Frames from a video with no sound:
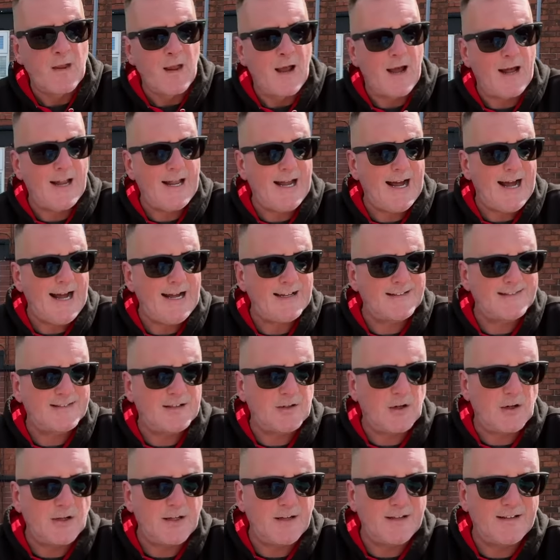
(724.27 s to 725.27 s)
And it has
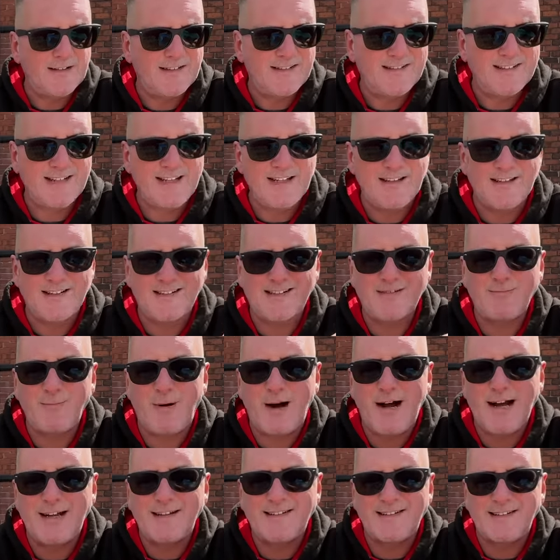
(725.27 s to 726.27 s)
got, you can see the
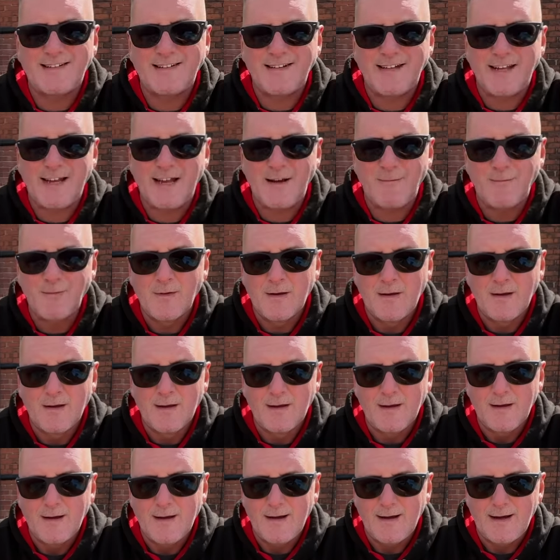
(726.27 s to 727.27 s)
spices in it.
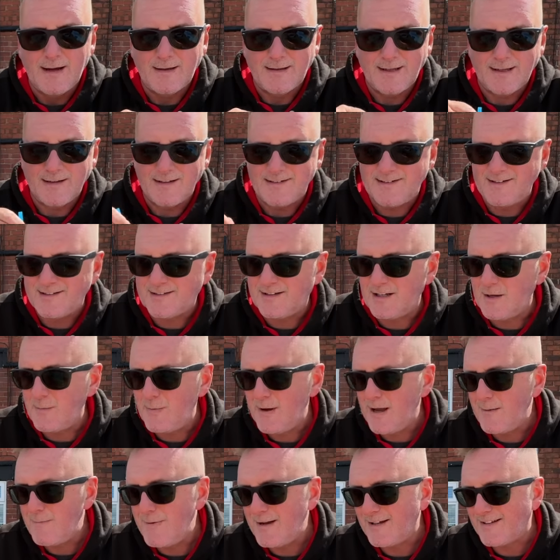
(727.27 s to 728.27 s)
I think this is going to be
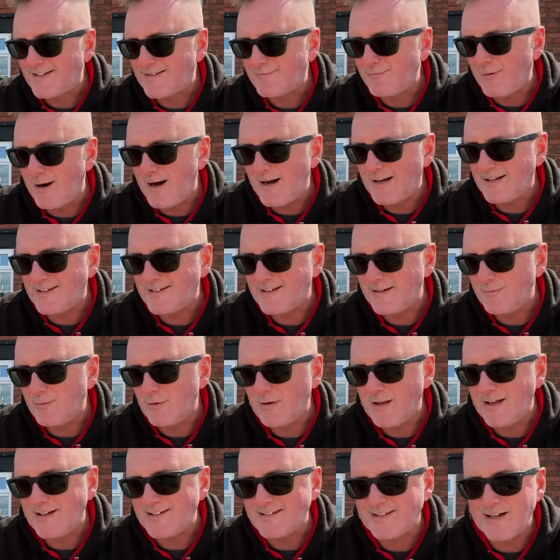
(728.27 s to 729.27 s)
a bit spicy, but
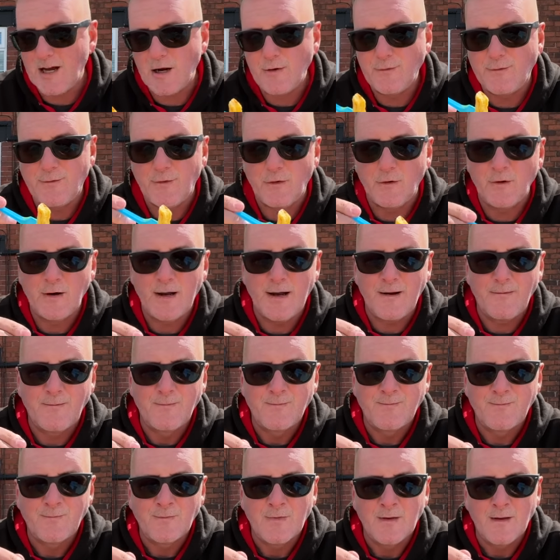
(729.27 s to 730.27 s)
let's go for it.
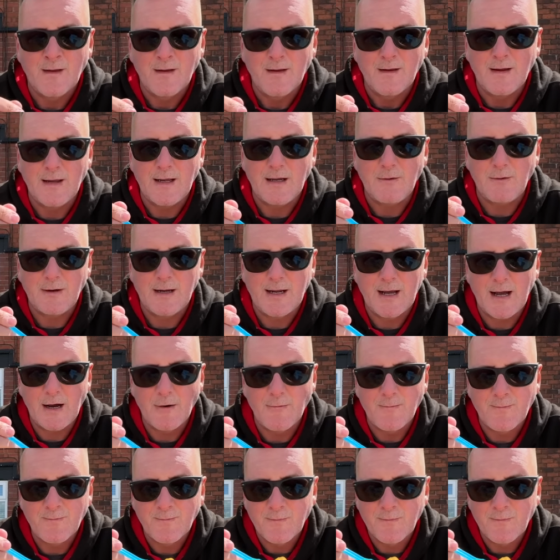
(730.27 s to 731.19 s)
Here we go.